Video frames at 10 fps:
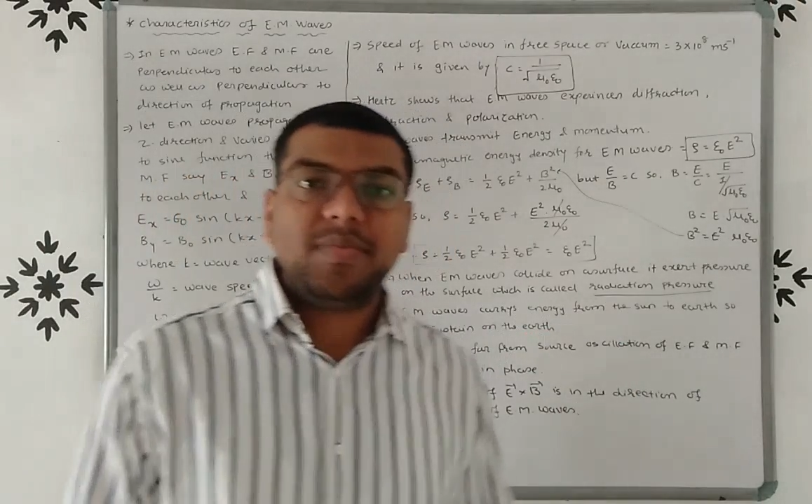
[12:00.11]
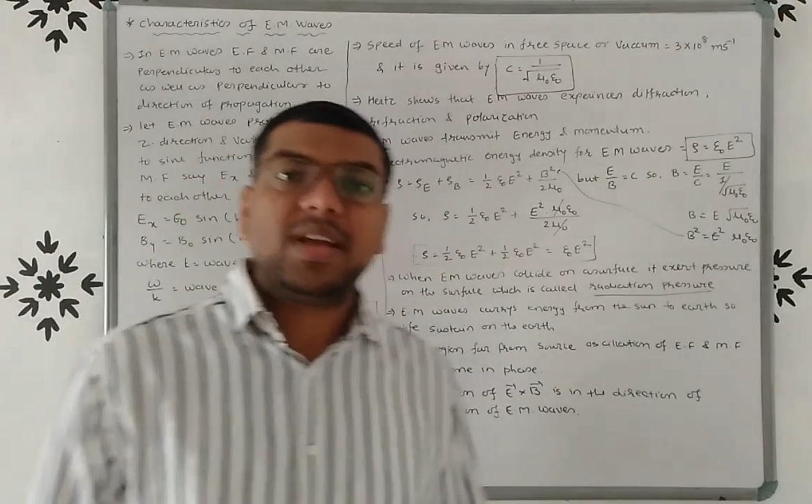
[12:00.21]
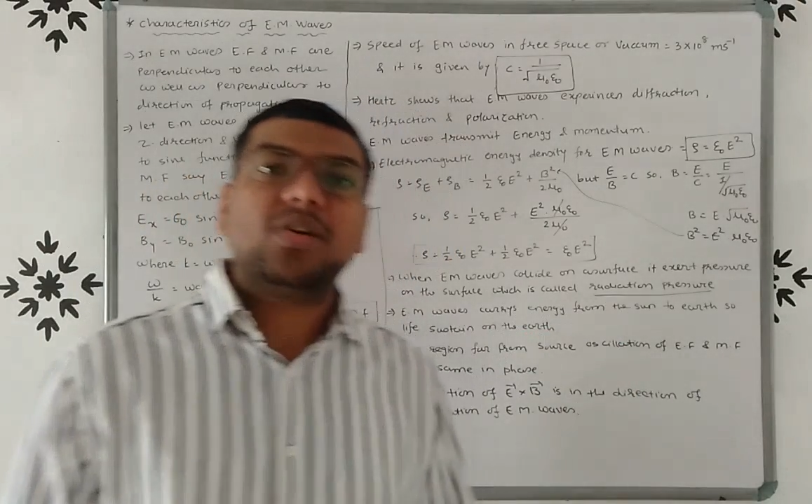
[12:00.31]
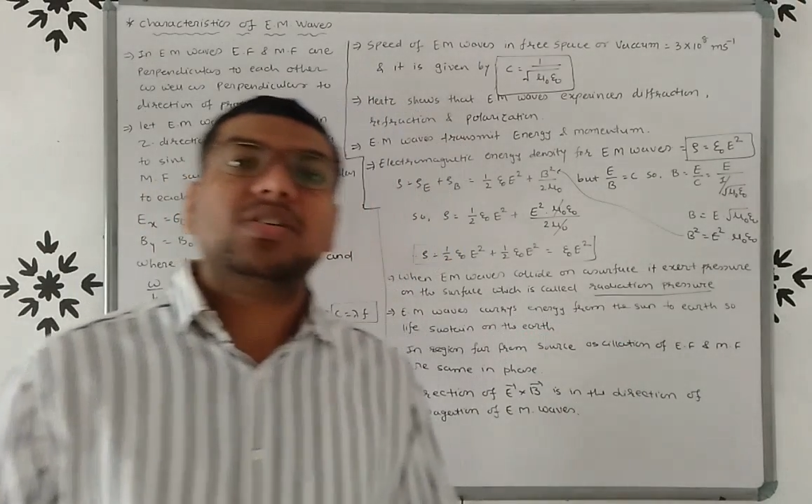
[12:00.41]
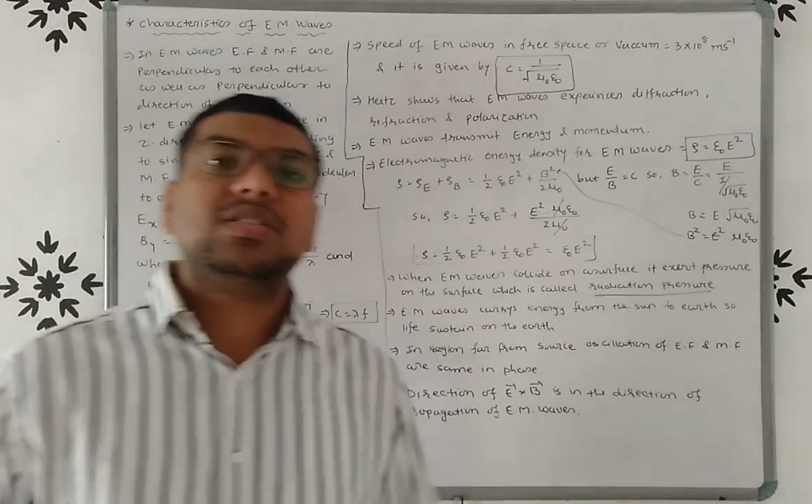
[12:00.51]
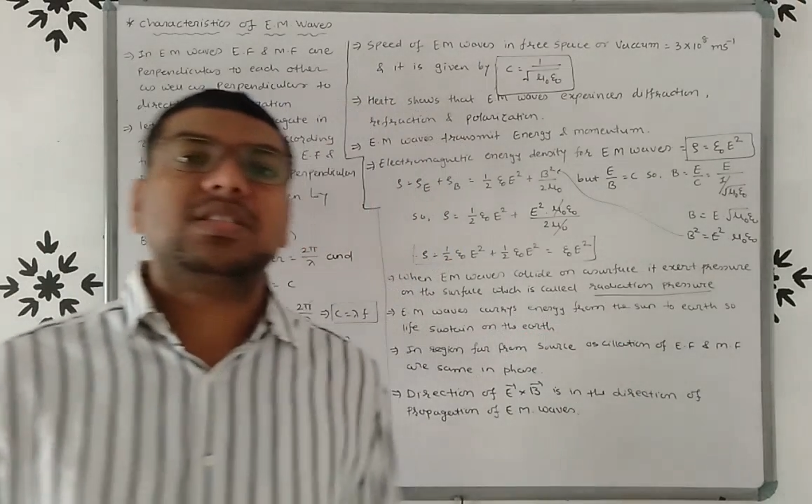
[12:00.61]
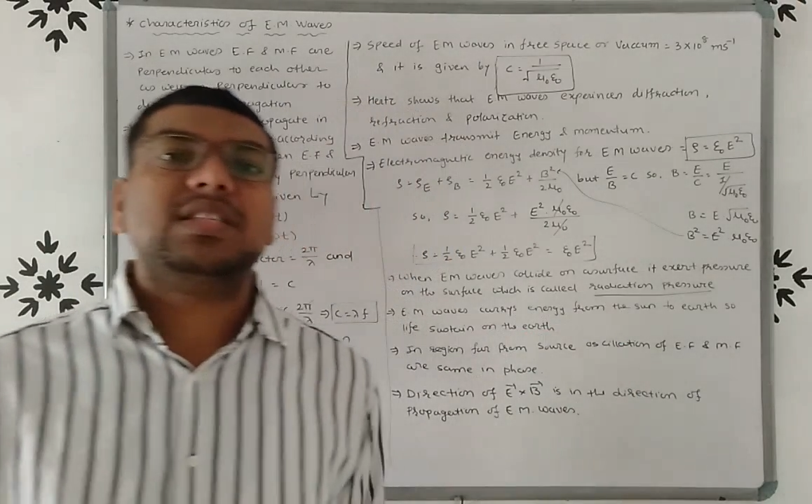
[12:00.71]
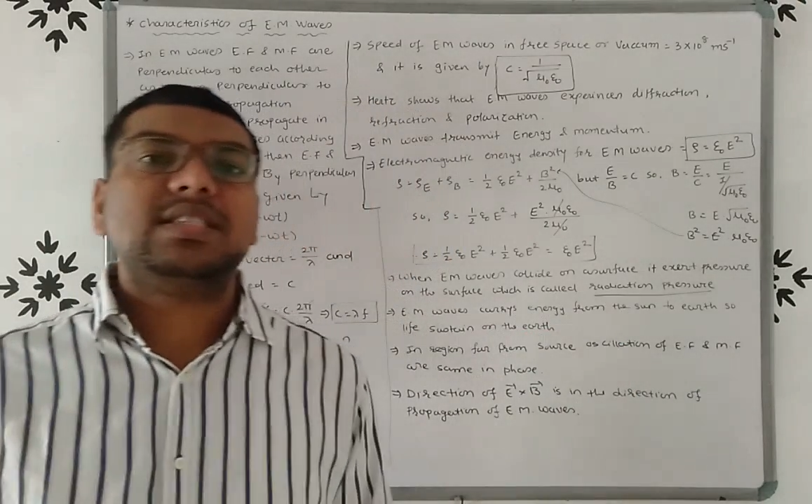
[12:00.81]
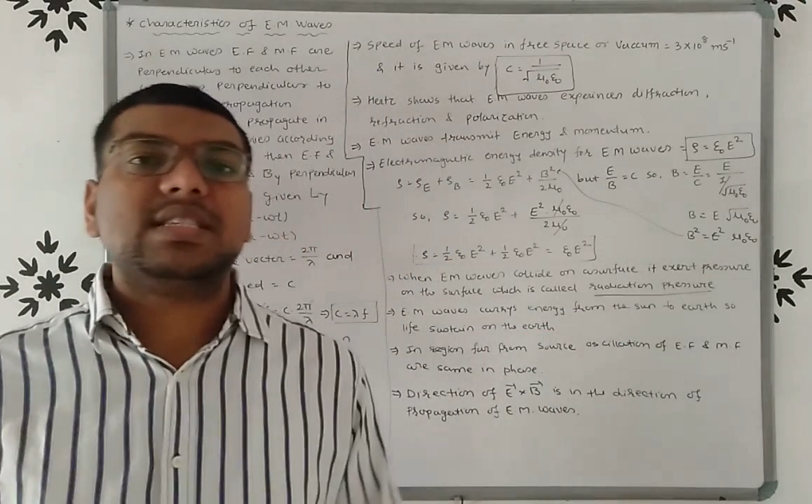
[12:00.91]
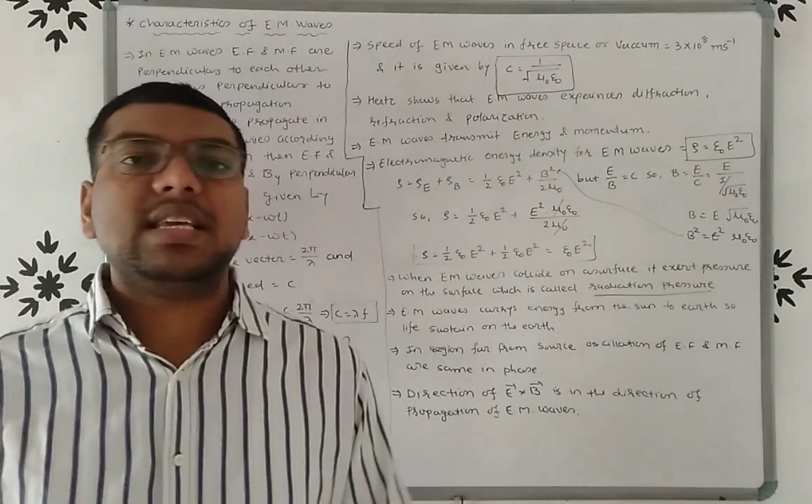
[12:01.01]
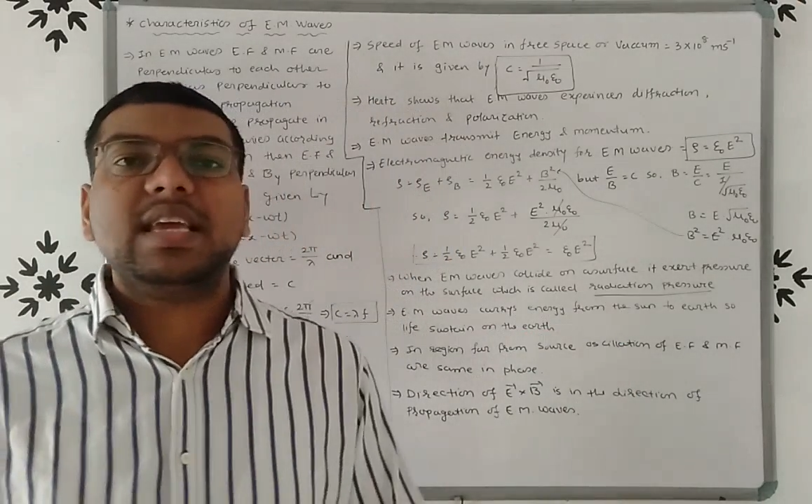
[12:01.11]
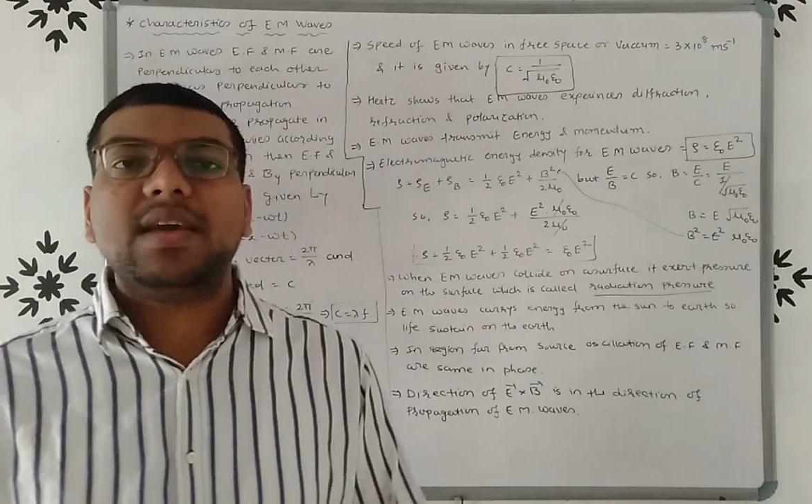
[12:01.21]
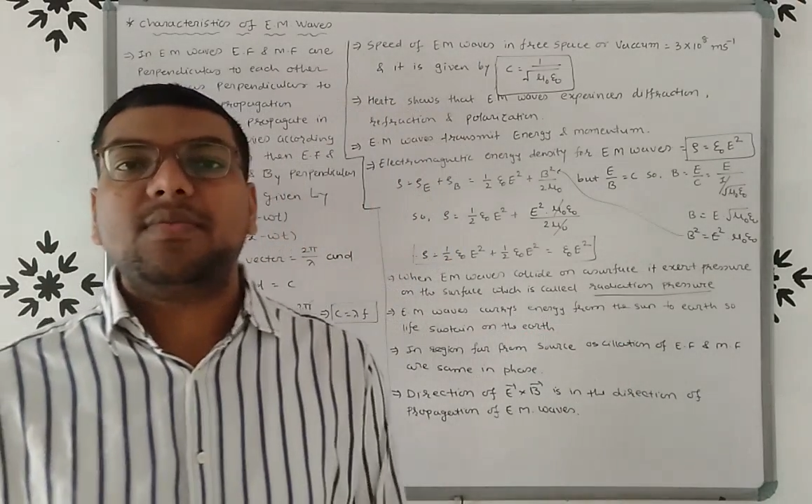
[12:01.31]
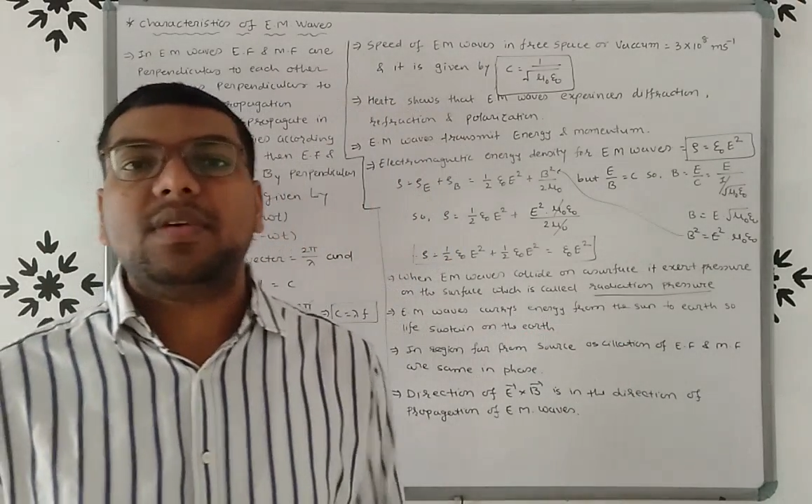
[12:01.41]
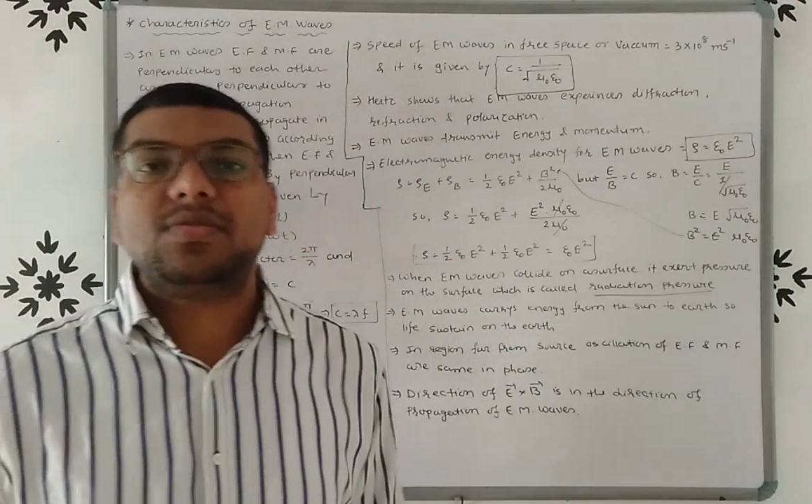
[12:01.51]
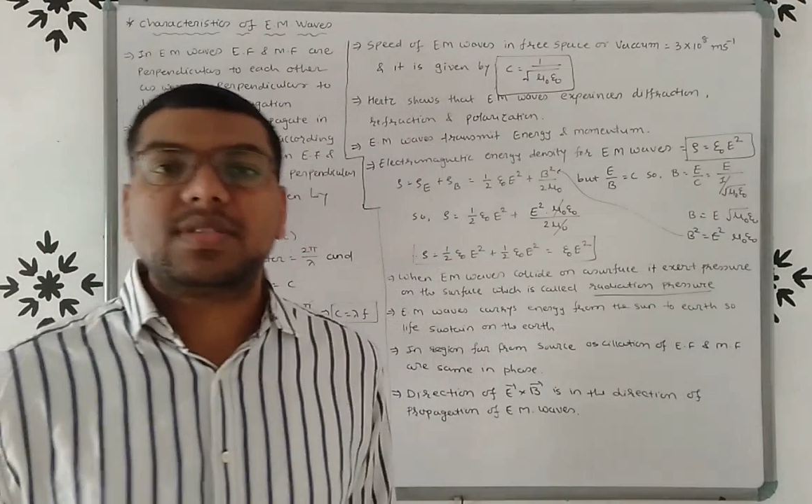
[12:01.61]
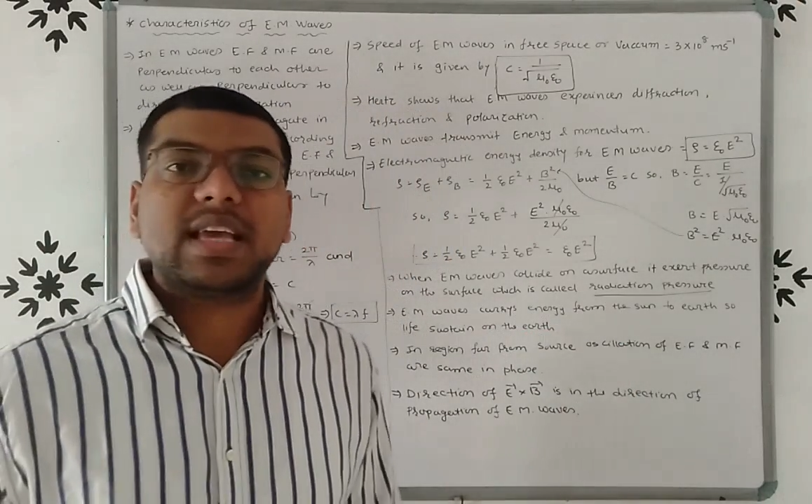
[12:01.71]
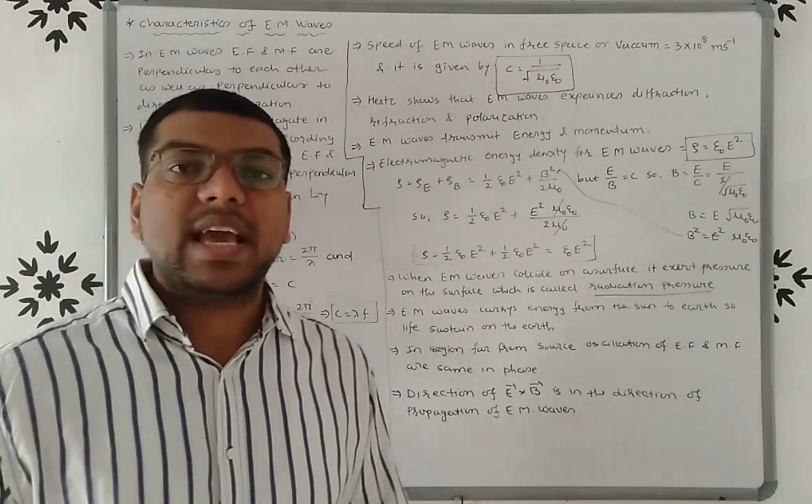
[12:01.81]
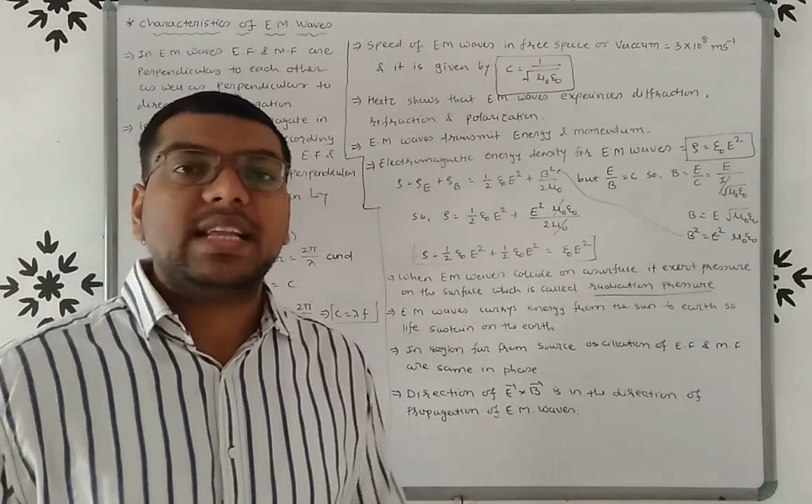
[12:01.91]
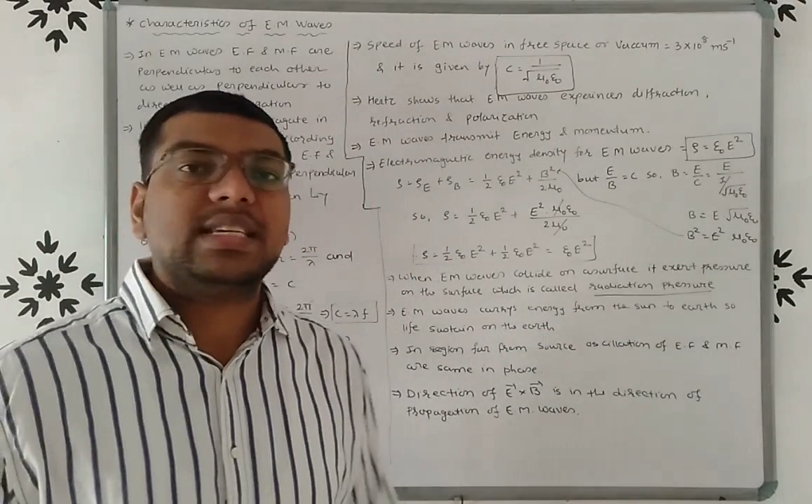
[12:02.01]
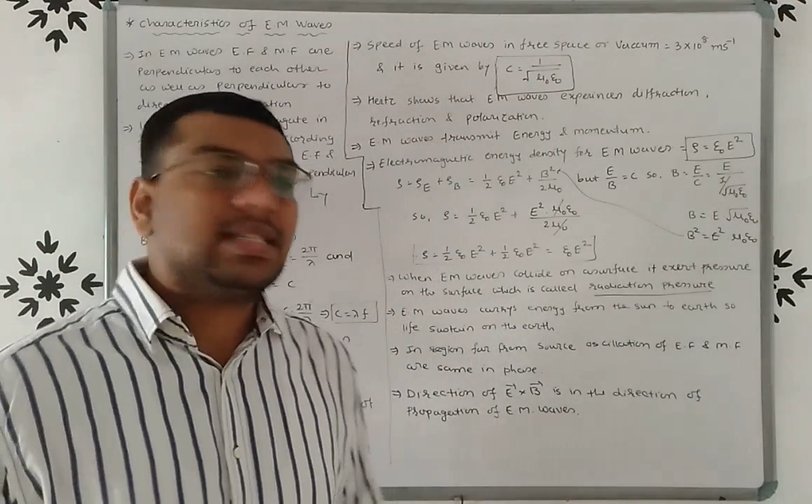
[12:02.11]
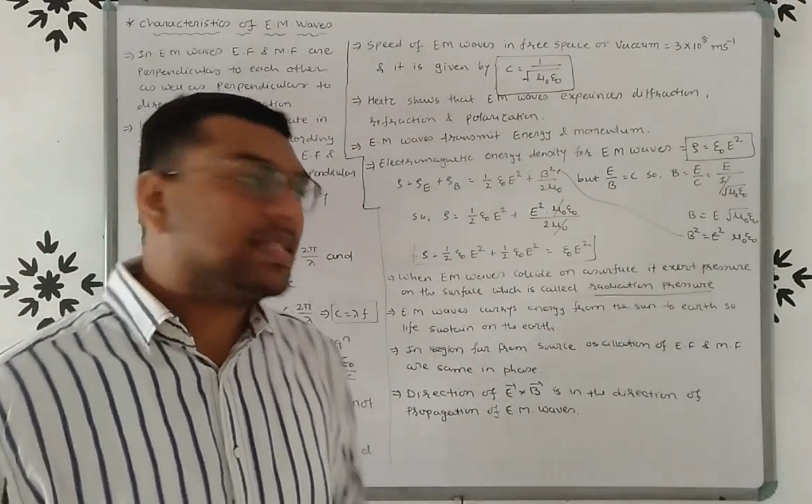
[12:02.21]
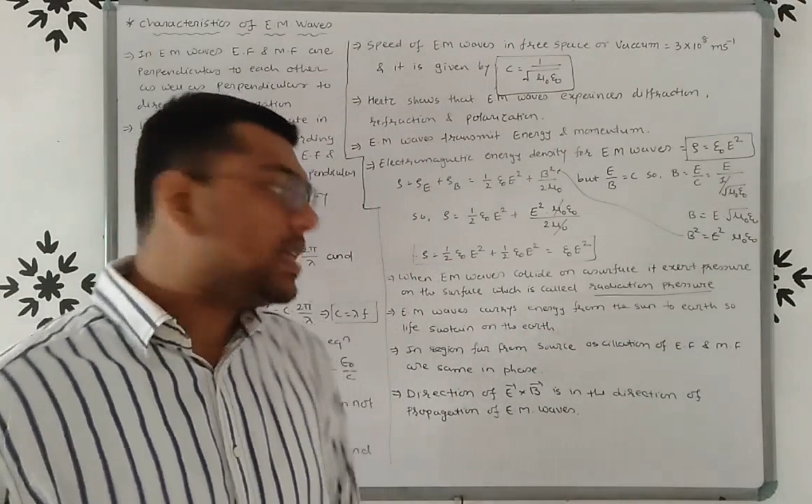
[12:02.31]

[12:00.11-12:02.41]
Because this EM waves carries